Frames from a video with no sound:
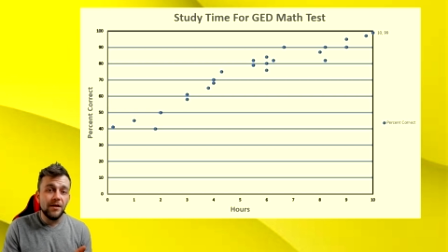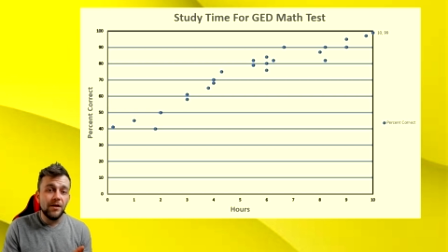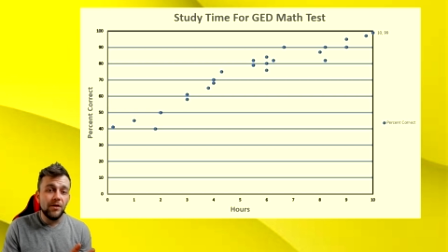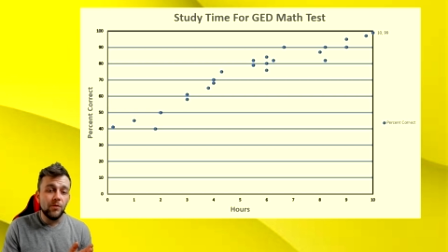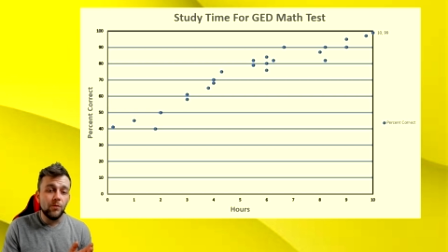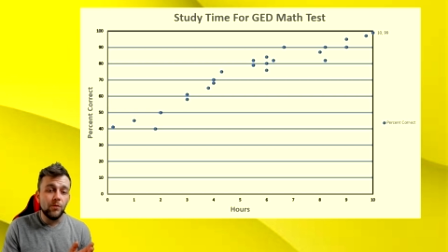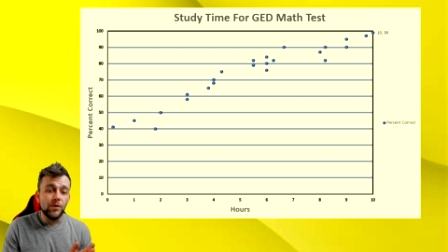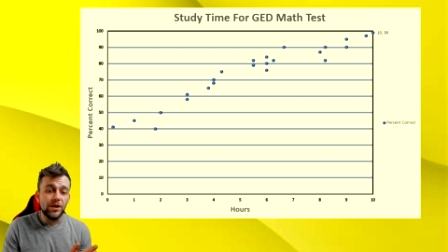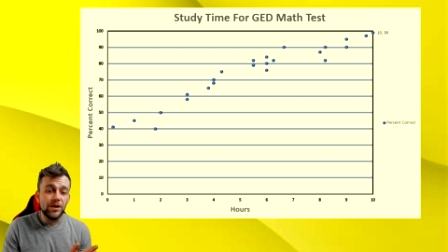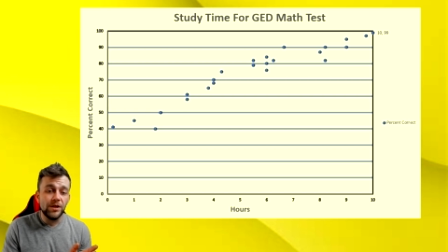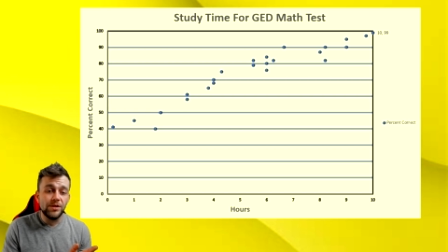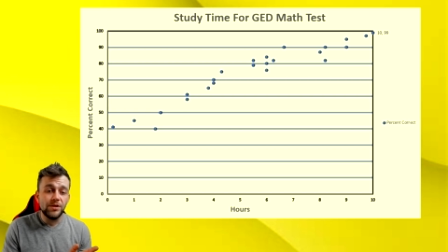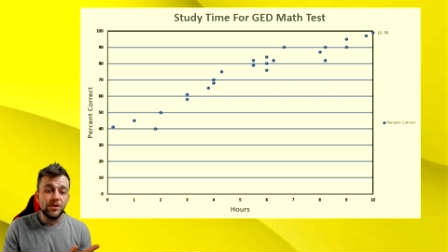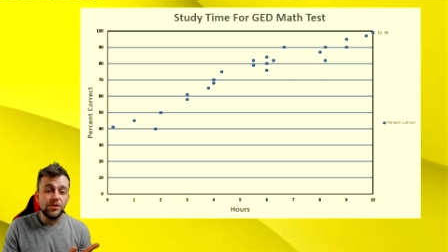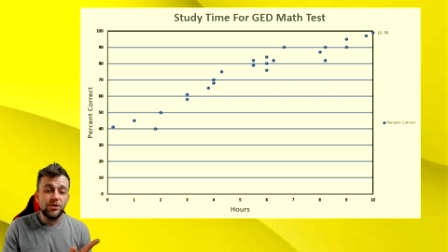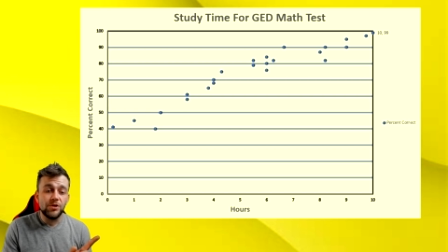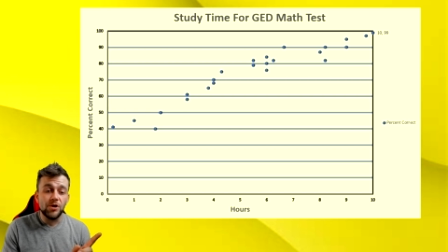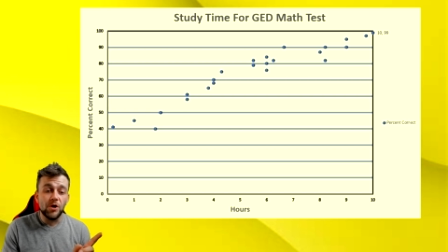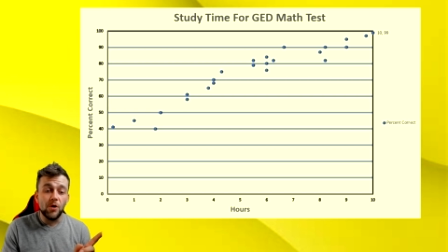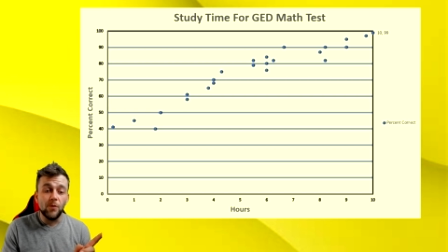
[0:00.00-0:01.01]
What this is
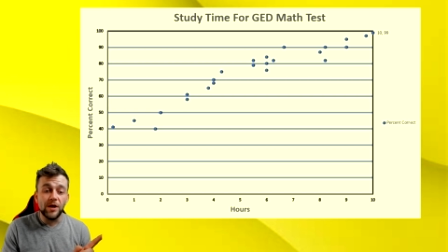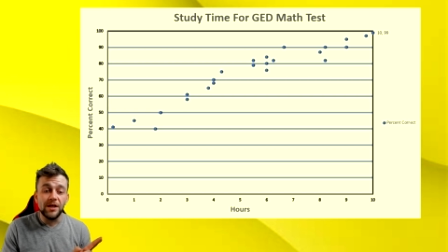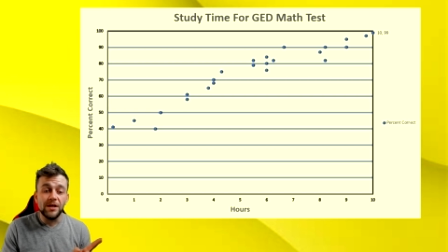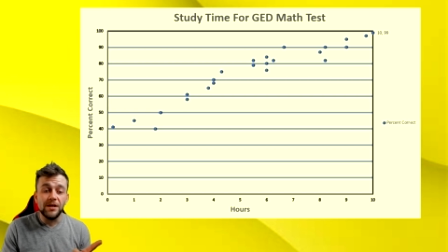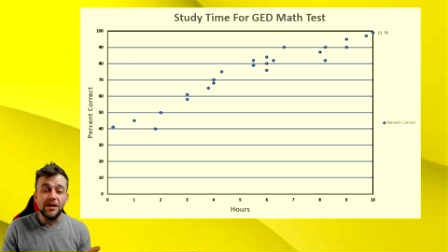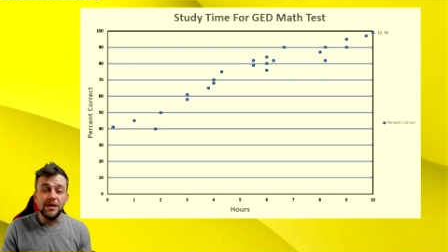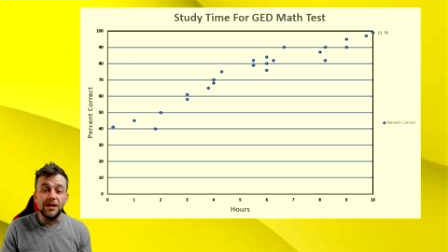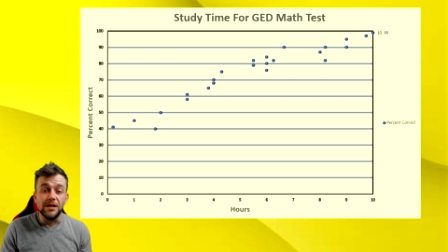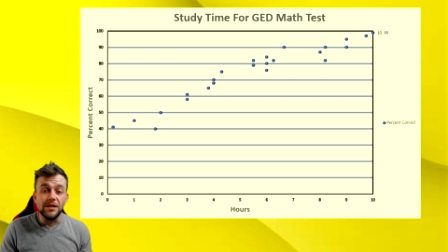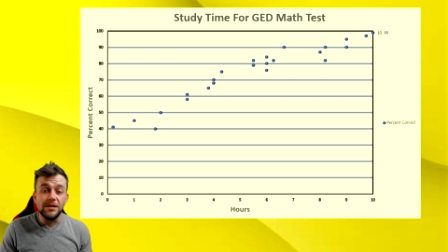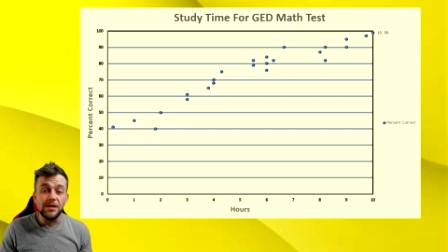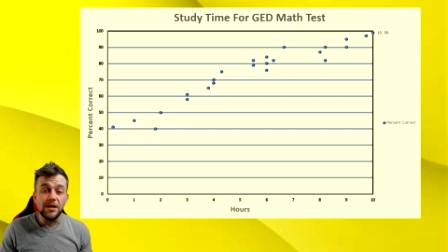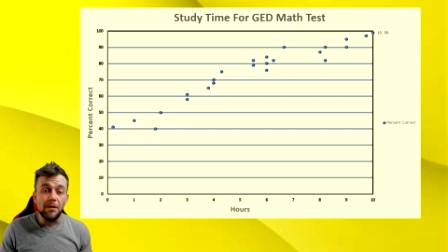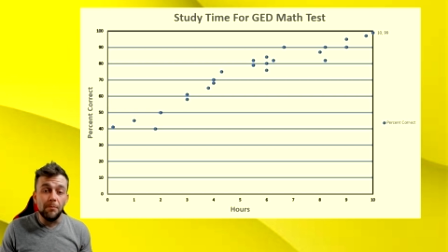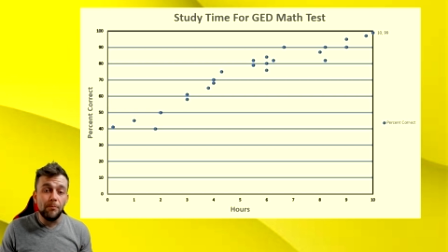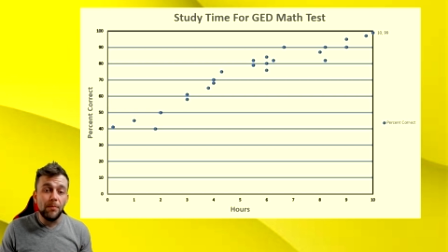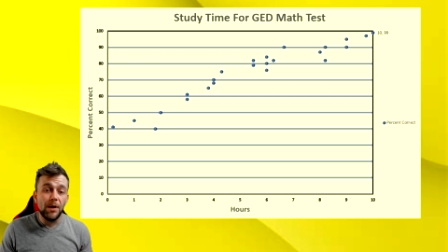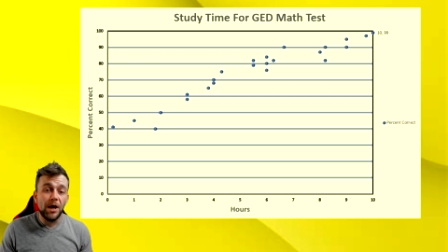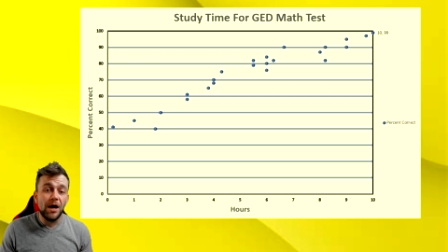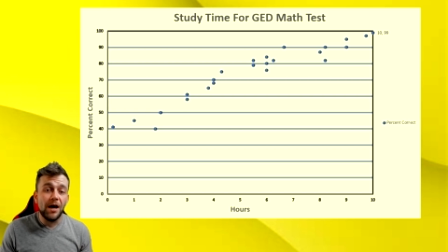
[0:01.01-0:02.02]
showing is a
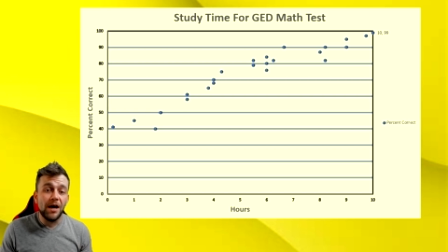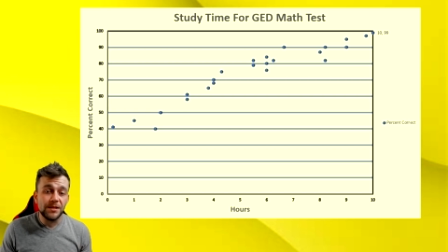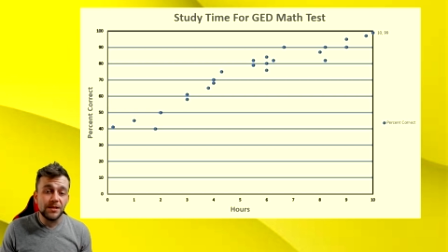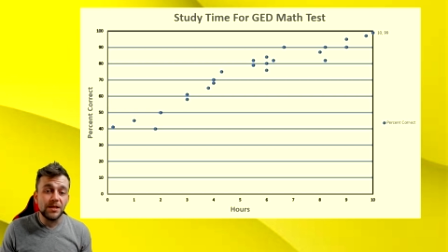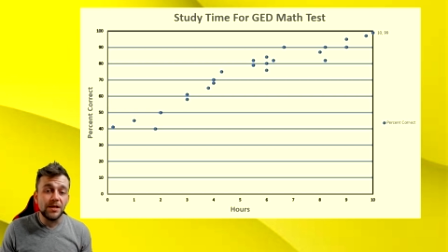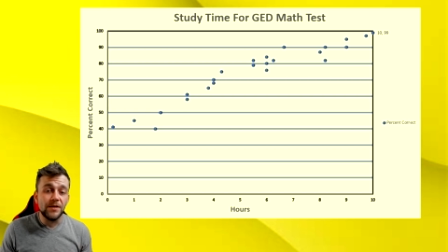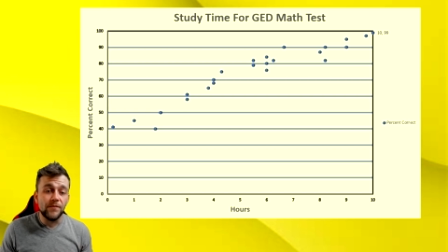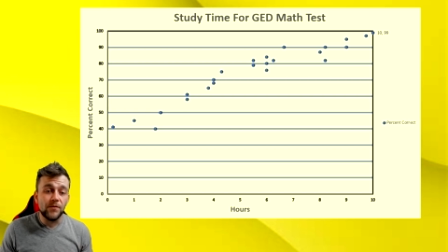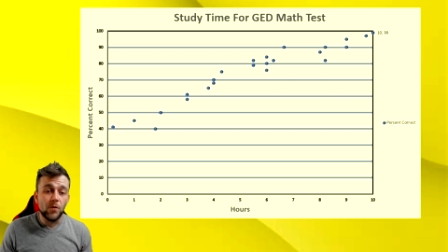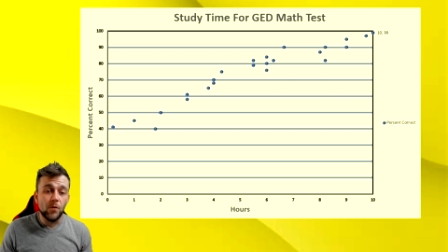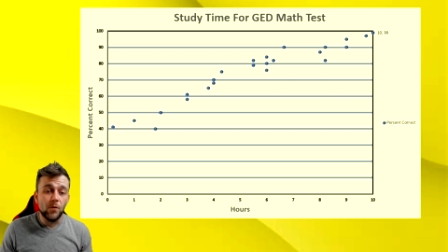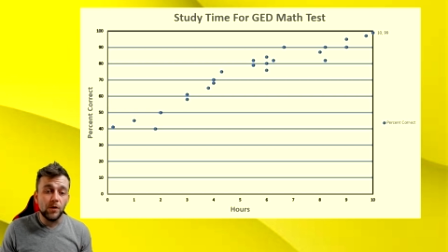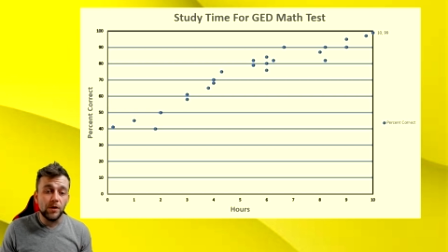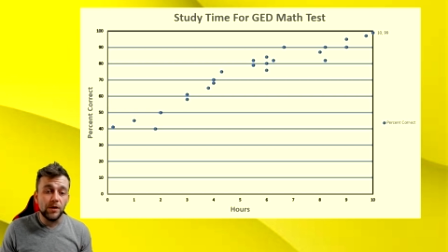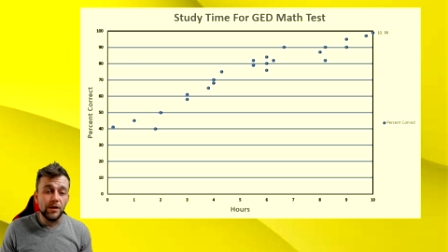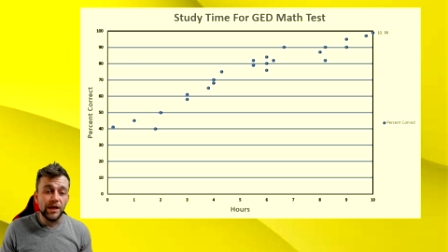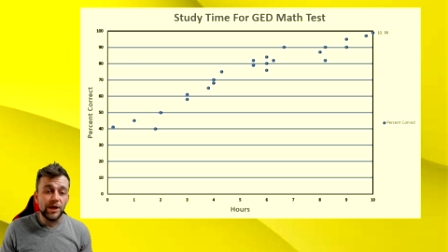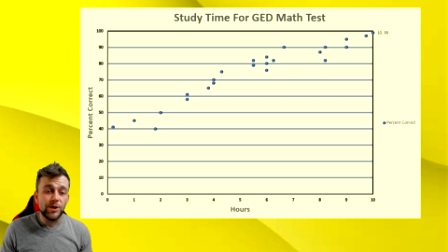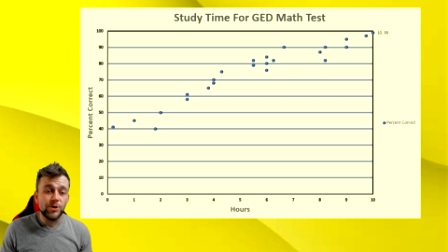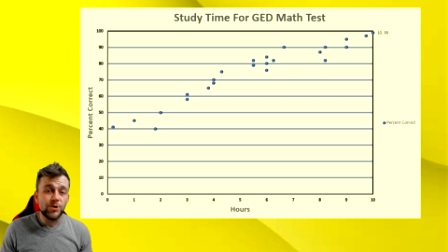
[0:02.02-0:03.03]
positive
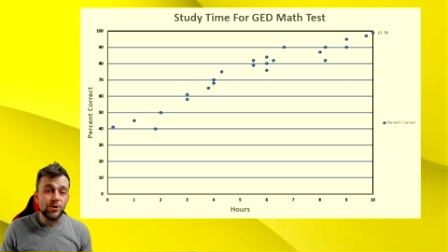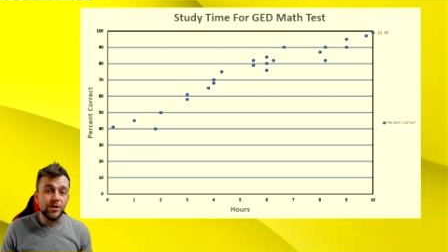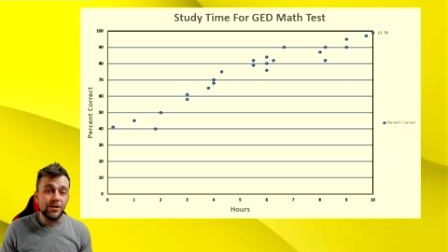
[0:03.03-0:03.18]
correlation.